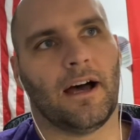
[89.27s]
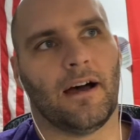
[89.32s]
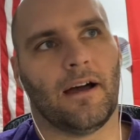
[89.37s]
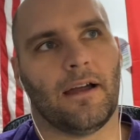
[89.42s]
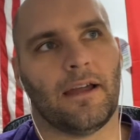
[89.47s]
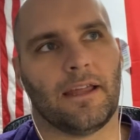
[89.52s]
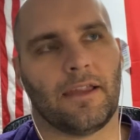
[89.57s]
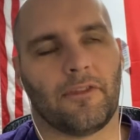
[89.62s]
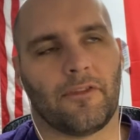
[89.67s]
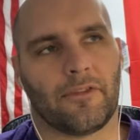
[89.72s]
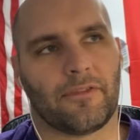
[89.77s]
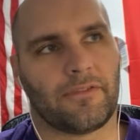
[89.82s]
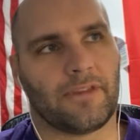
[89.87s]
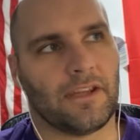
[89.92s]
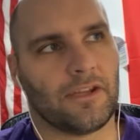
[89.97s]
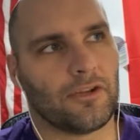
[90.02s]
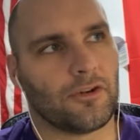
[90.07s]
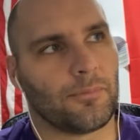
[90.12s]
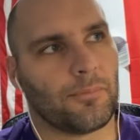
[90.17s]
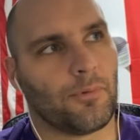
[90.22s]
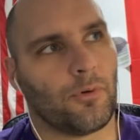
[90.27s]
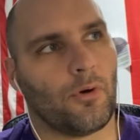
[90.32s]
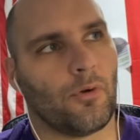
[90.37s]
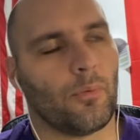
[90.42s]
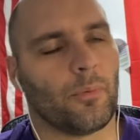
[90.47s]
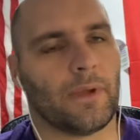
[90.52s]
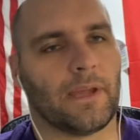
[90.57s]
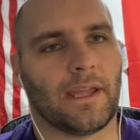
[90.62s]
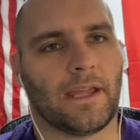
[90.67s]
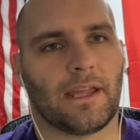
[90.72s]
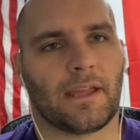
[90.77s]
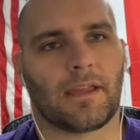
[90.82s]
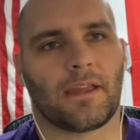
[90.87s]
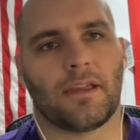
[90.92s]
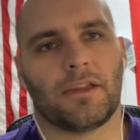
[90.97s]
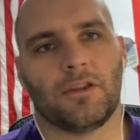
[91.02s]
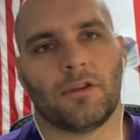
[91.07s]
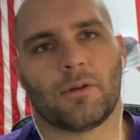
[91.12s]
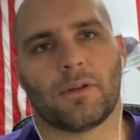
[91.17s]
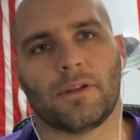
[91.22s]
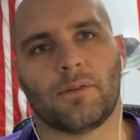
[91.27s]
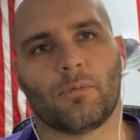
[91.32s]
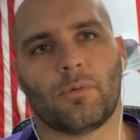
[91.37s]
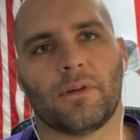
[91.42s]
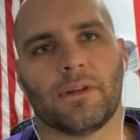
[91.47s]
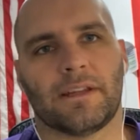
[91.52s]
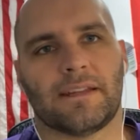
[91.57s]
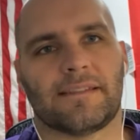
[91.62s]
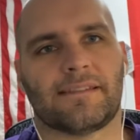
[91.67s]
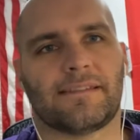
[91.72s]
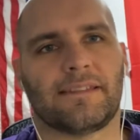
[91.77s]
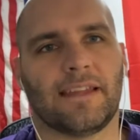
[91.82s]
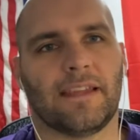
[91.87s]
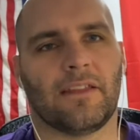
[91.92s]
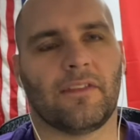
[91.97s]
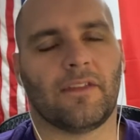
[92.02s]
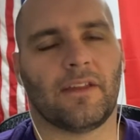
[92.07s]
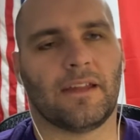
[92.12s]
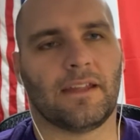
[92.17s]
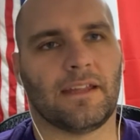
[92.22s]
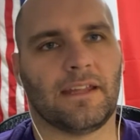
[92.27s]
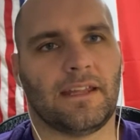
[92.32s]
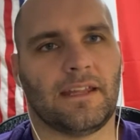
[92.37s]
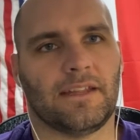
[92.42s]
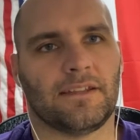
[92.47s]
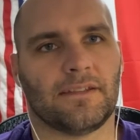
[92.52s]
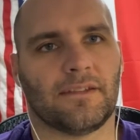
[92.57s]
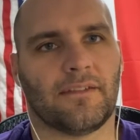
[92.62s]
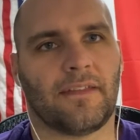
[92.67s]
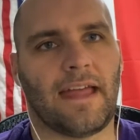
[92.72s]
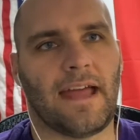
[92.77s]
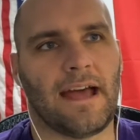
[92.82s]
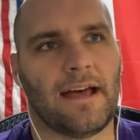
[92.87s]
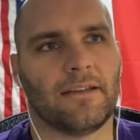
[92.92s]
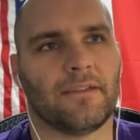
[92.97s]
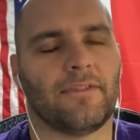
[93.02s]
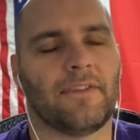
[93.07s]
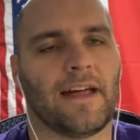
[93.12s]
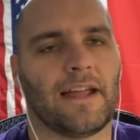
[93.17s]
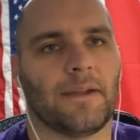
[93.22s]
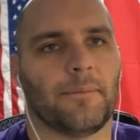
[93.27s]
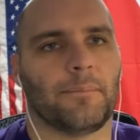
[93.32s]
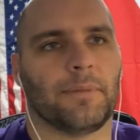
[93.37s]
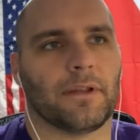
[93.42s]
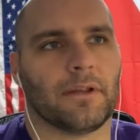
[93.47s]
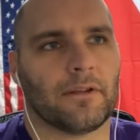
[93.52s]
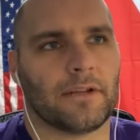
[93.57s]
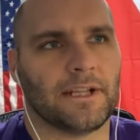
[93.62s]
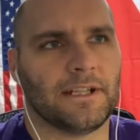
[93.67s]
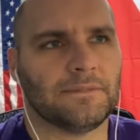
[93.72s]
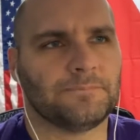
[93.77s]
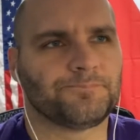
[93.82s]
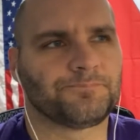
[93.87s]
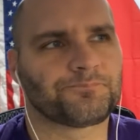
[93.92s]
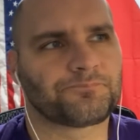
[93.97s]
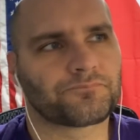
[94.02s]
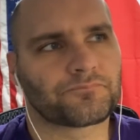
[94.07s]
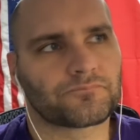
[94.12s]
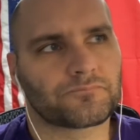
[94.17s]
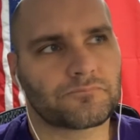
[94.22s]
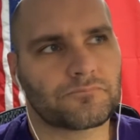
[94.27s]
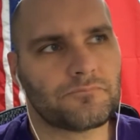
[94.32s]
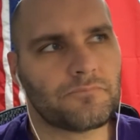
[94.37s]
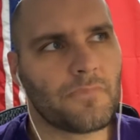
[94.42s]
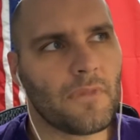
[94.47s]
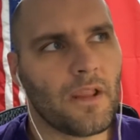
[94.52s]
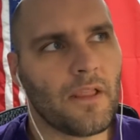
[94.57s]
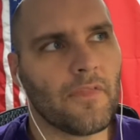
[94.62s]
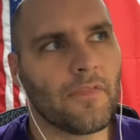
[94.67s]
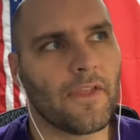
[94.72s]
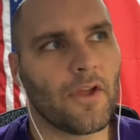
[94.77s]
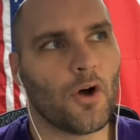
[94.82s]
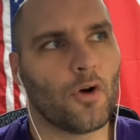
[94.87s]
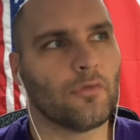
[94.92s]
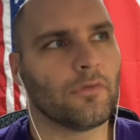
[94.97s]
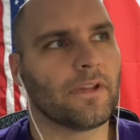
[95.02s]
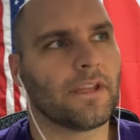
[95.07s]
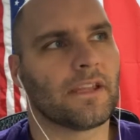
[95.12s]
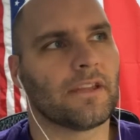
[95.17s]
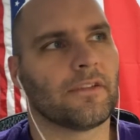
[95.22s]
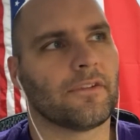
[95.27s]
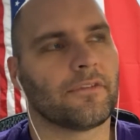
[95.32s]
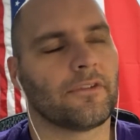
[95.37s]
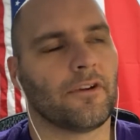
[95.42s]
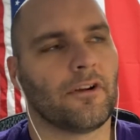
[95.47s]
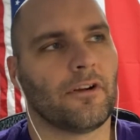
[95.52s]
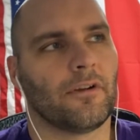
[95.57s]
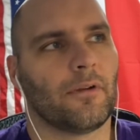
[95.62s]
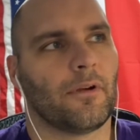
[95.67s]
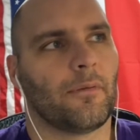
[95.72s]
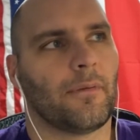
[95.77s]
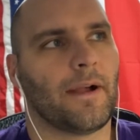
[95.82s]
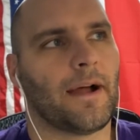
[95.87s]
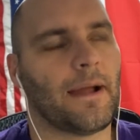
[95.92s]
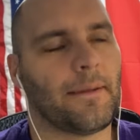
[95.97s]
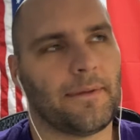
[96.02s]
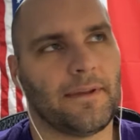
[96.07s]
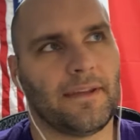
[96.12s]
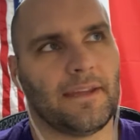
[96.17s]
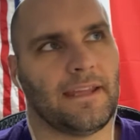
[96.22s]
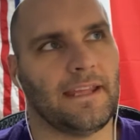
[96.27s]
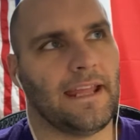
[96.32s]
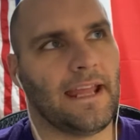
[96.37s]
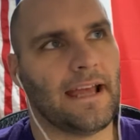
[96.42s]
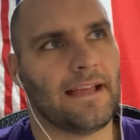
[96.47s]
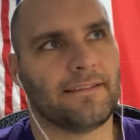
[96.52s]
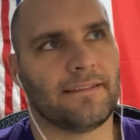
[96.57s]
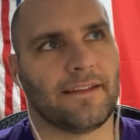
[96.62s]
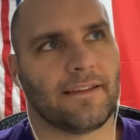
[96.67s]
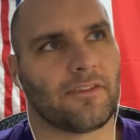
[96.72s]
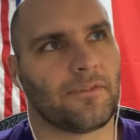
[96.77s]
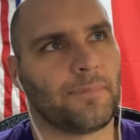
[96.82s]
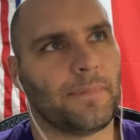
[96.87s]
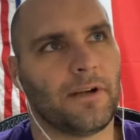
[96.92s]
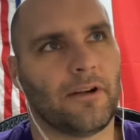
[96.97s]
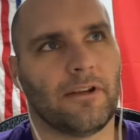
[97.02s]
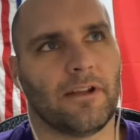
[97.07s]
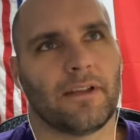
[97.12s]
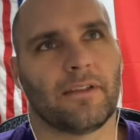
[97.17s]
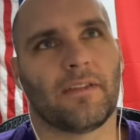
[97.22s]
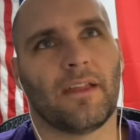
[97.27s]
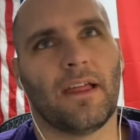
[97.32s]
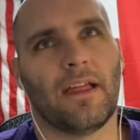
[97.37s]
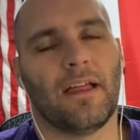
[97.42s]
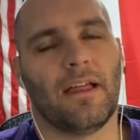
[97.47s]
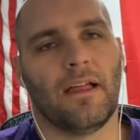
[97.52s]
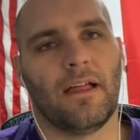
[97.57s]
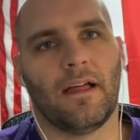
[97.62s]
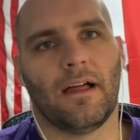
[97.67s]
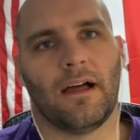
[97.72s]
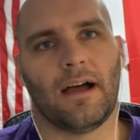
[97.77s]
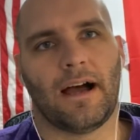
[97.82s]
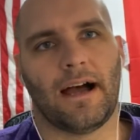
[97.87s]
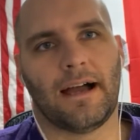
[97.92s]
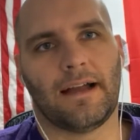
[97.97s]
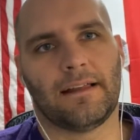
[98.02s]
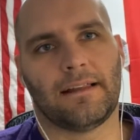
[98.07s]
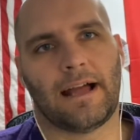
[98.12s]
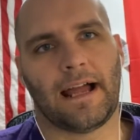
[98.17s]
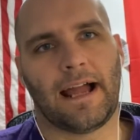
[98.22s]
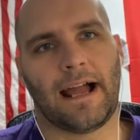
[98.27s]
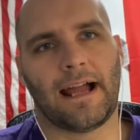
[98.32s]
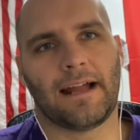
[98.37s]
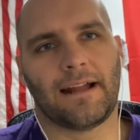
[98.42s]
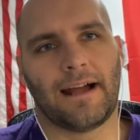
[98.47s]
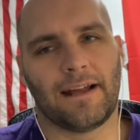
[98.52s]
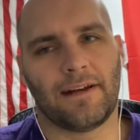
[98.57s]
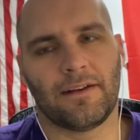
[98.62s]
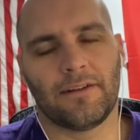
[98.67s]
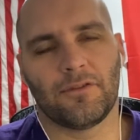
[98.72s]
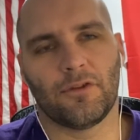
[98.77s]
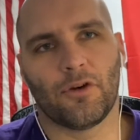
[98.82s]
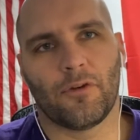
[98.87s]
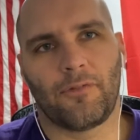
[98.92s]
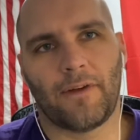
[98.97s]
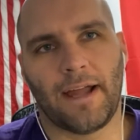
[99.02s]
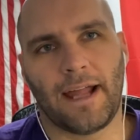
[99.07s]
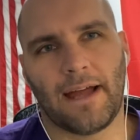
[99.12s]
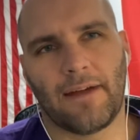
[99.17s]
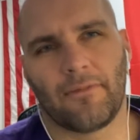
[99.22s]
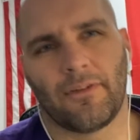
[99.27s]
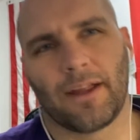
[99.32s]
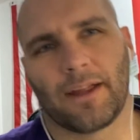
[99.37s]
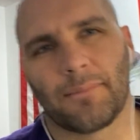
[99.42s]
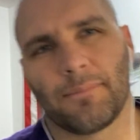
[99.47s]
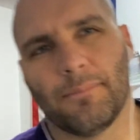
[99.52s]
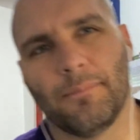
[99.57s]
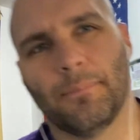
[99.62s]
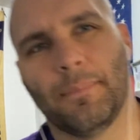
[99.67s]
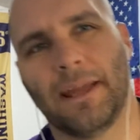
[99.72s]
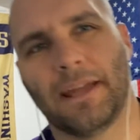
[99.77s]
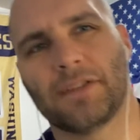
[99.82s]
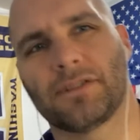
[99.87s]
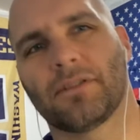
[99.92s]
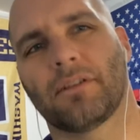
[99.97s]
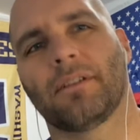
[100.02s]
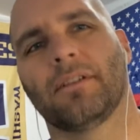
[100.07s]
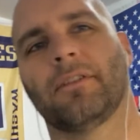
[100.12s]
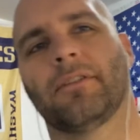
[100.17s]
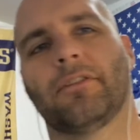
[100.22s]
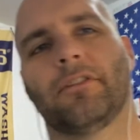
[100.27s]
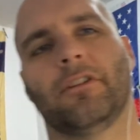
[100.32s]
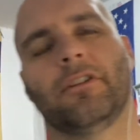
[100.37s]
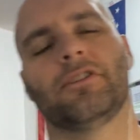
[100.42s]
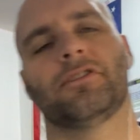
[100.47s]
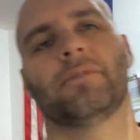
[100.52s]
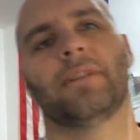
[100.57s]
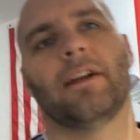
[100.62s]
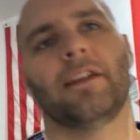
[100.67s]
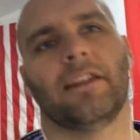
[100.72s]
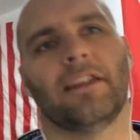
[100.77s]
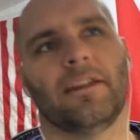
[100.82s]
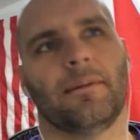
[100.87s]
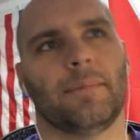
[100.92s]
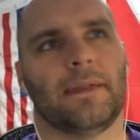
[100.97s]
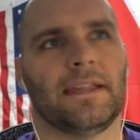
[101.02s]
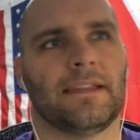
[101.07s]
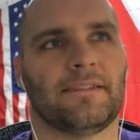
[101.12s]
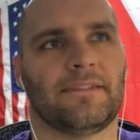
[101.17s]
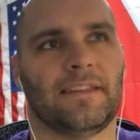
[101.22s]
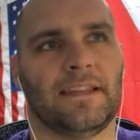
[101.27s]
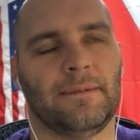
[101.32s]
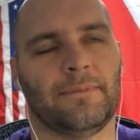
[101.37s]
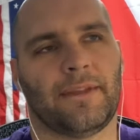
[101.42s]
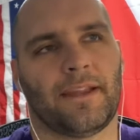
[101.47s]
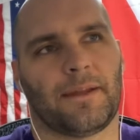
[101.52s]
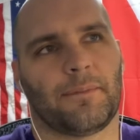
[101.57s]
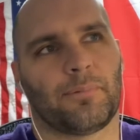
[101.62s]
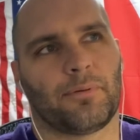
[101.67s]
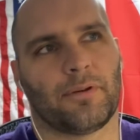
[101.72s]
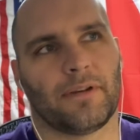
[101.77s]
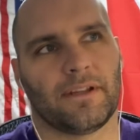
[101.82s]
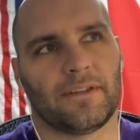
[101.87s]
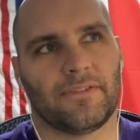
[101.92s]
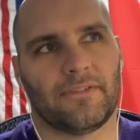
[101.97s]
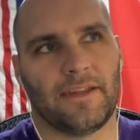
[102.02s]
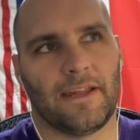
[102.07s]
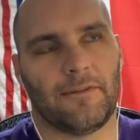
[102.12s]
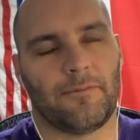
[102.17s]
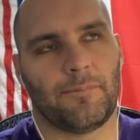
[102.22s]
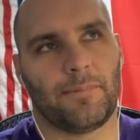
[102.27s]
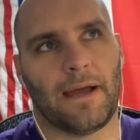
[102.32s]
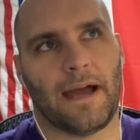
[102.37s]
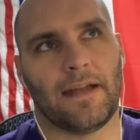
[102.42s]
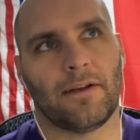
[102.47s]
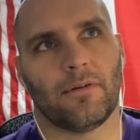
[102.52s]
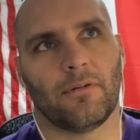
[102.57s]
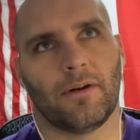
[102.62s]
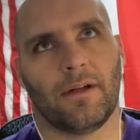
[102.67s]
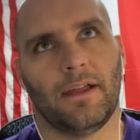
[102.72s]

in the Senior Bowl week, you could really see that he just has that ability. The only concern, I mean, he has the experience. I don't even know if I have like major concerns around him. He seems like a pretty safe. I don't